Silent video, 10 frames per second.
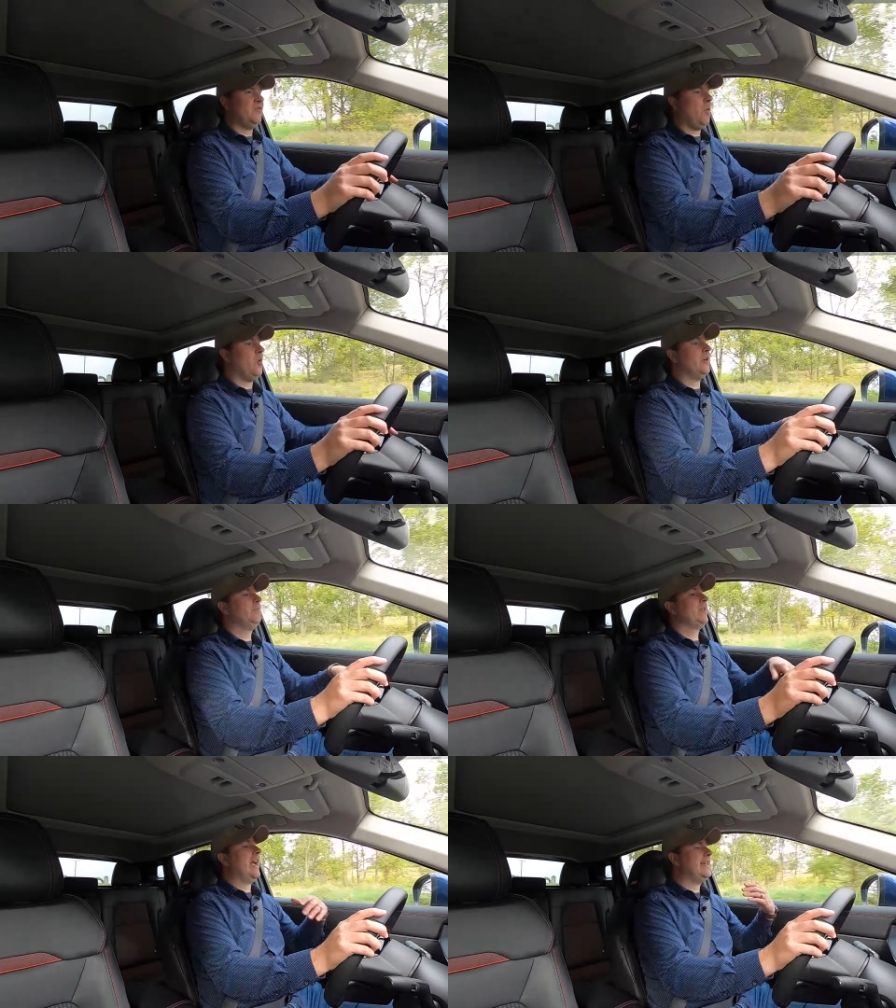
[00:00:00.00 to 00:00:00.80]
before,
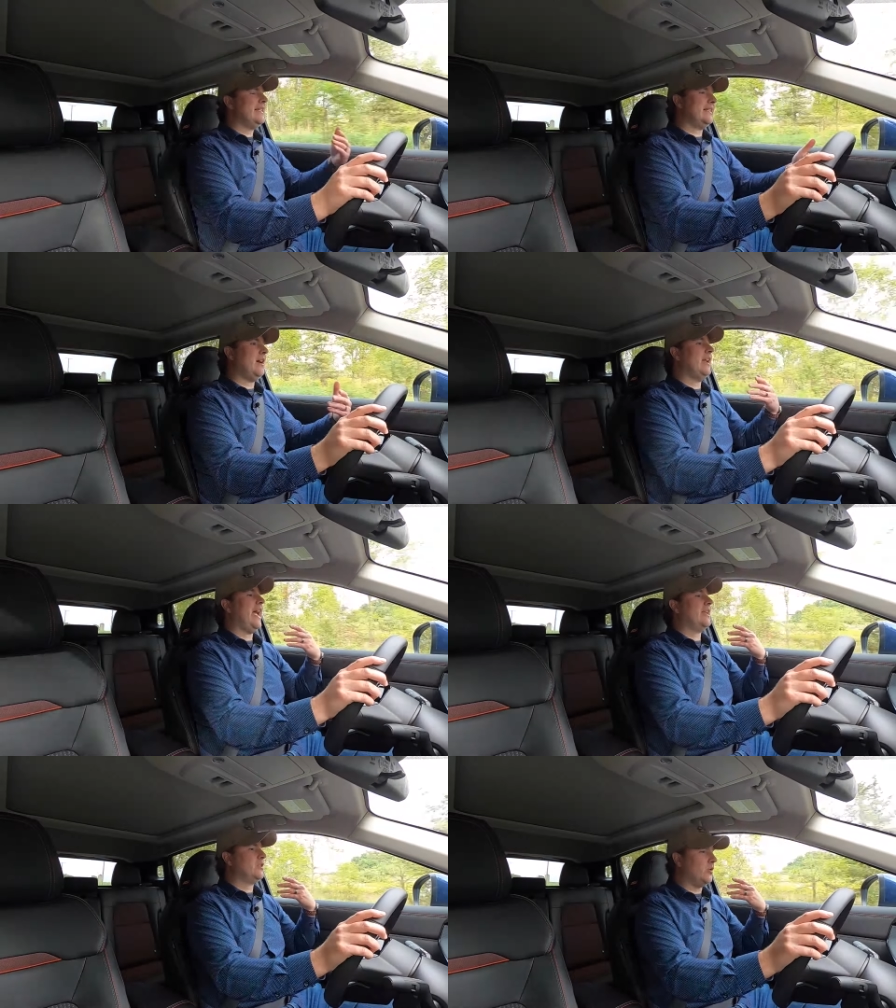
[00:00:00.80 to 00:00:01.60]
and Nissan
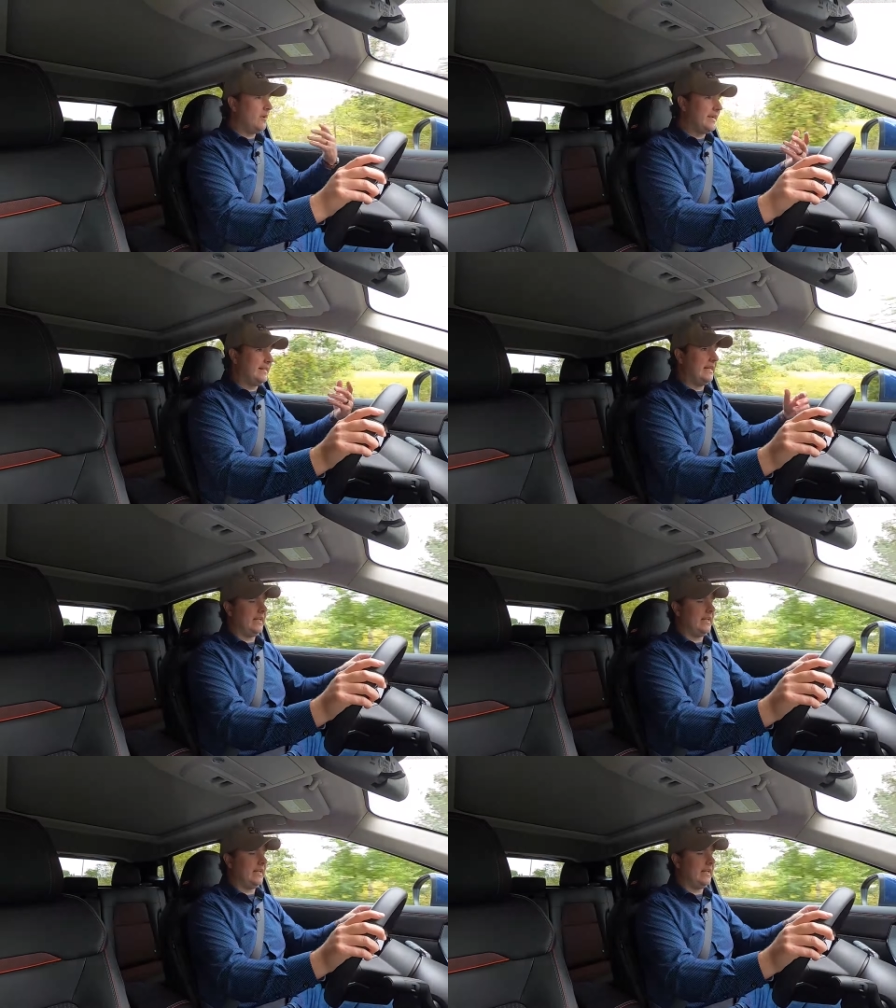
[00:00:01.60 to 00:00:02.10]
has corrected